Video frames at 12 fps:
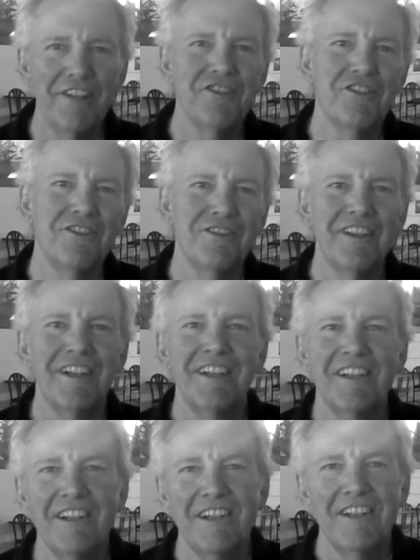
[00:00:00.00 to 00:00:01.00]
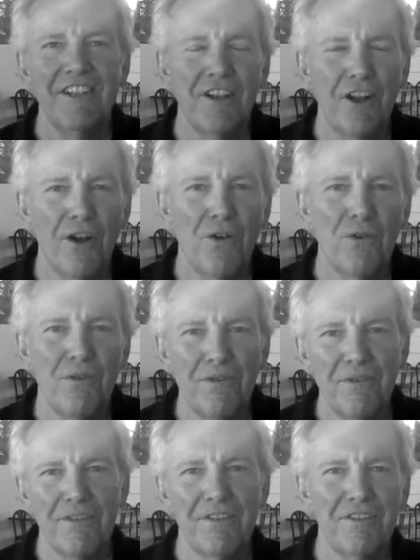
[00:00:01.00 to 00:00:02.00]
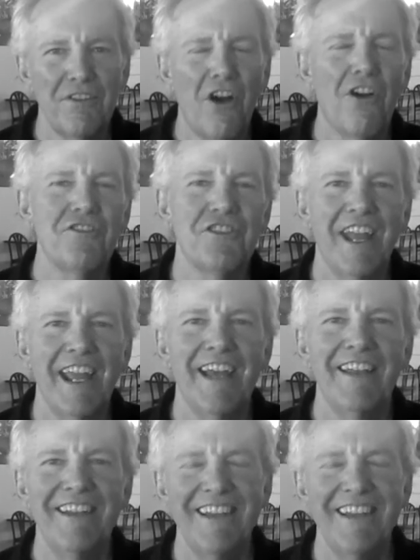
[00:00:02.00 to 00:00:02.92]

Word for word: and, you know, Tarzan,